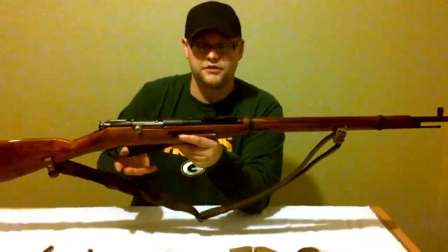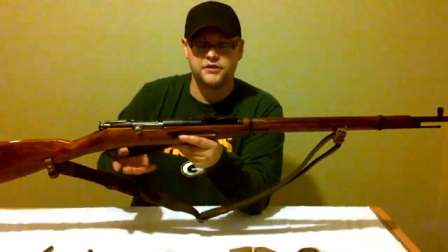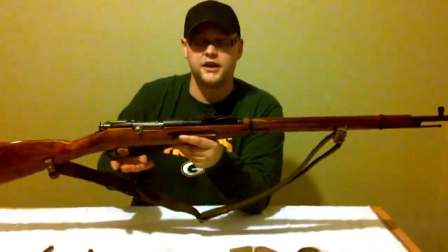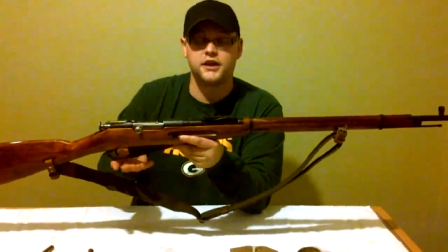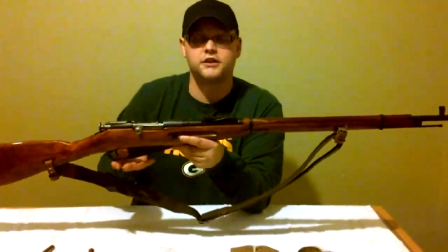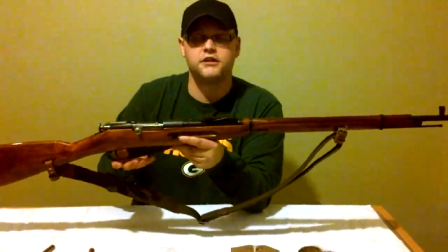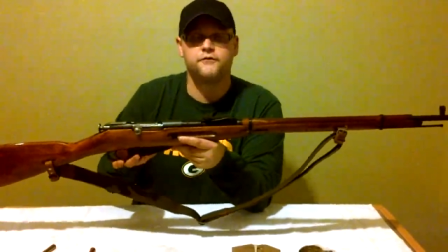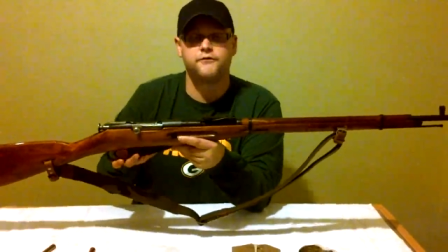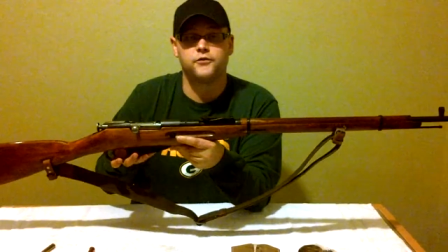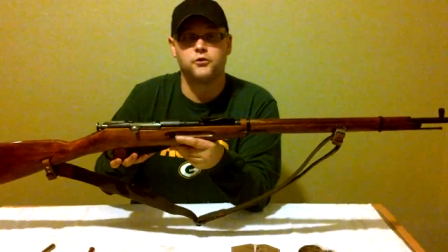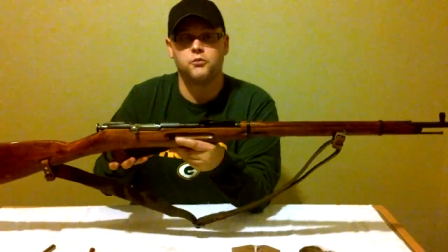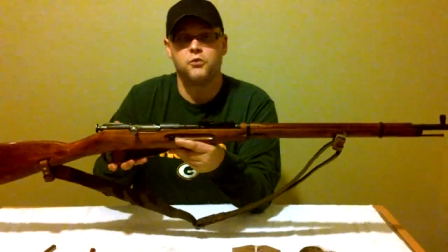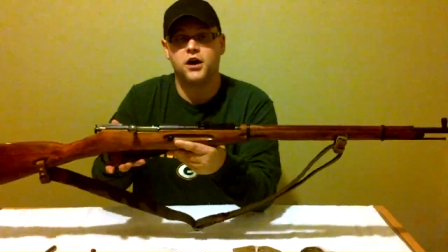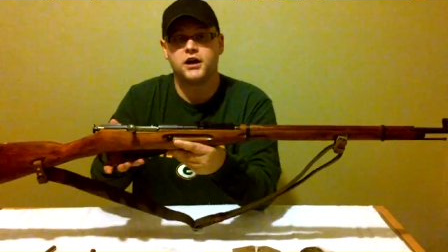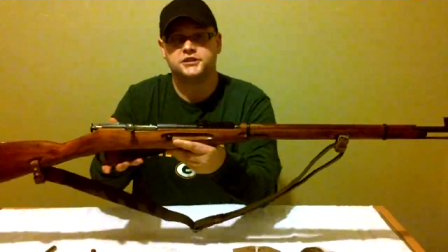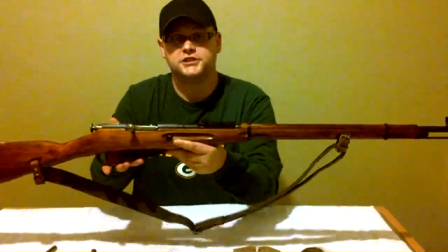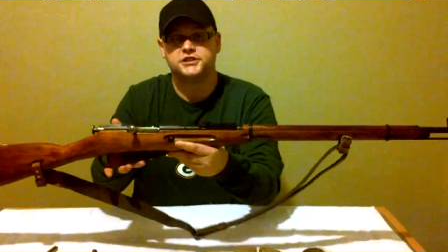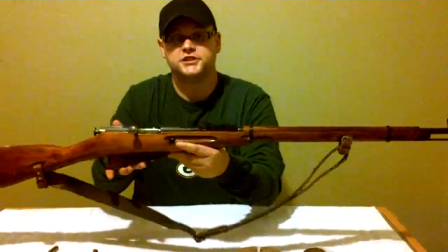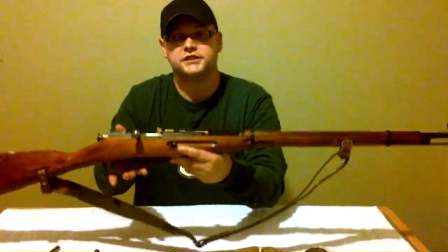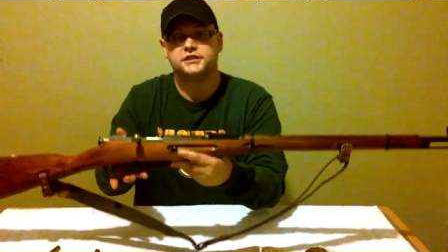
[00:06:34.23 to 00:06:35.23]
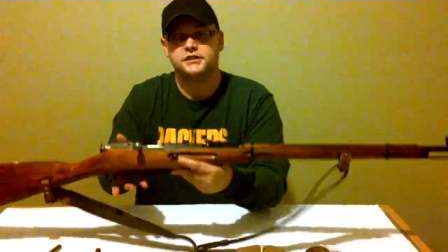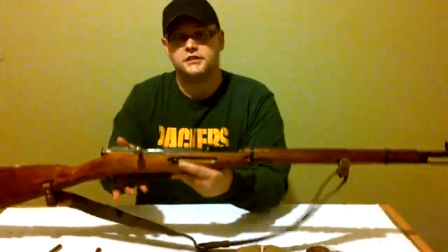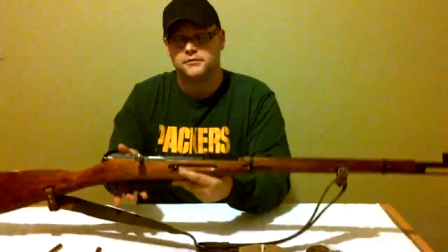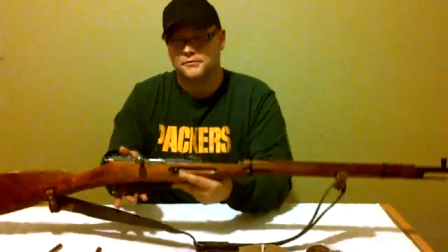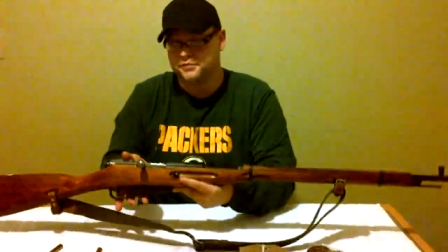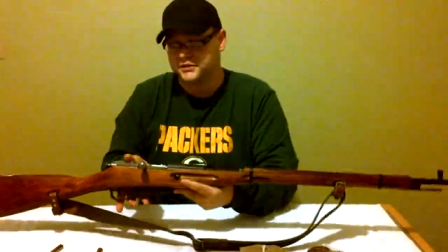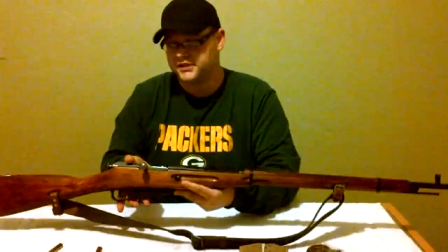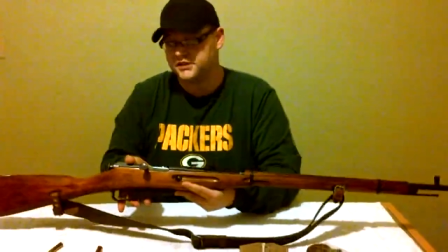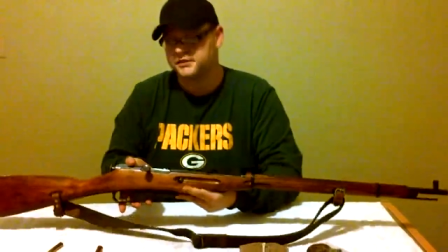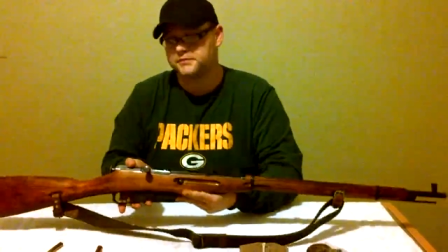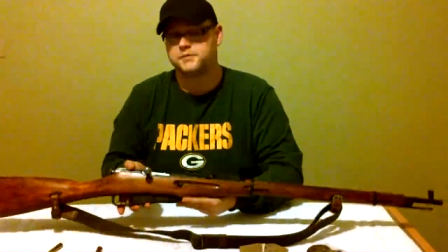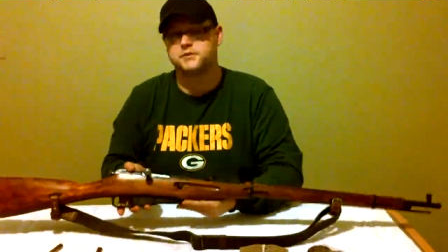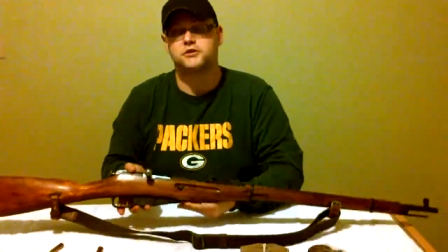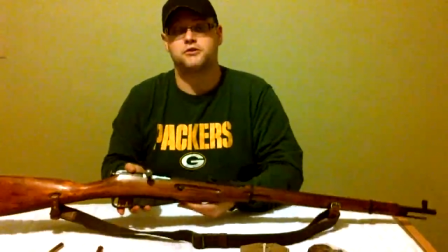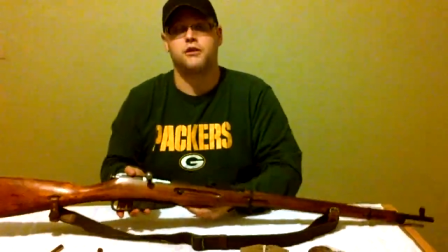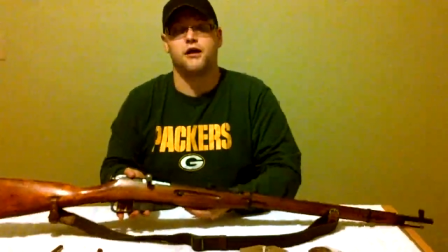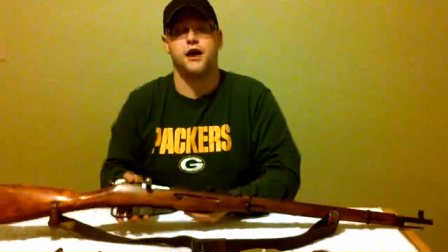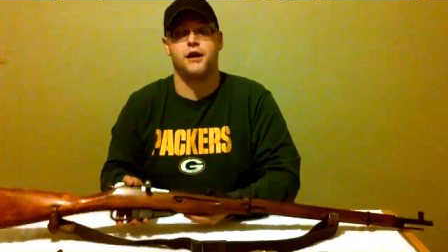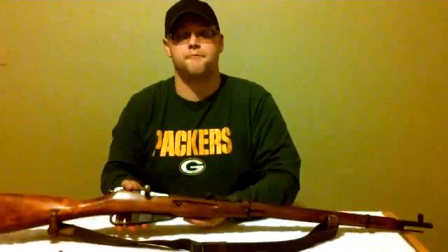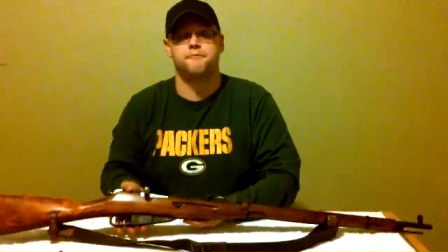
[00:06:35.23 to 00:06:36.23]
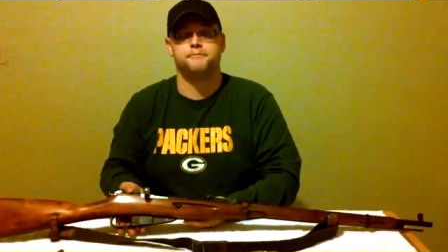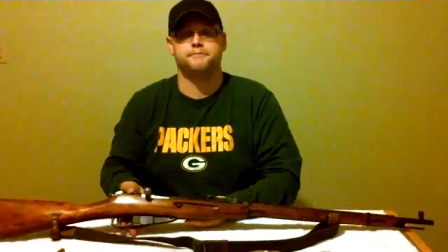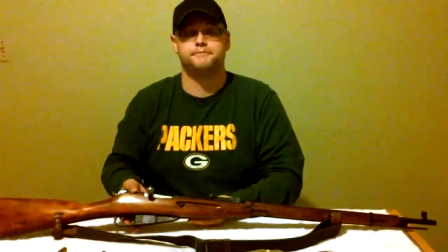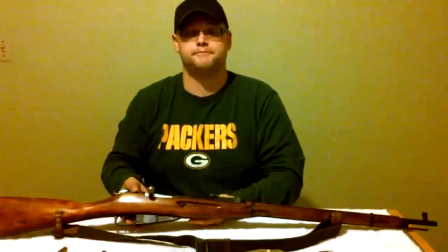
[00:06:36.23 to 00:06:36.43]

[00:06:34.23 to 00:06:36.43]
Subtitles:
Thank you for watching. Please subscribe.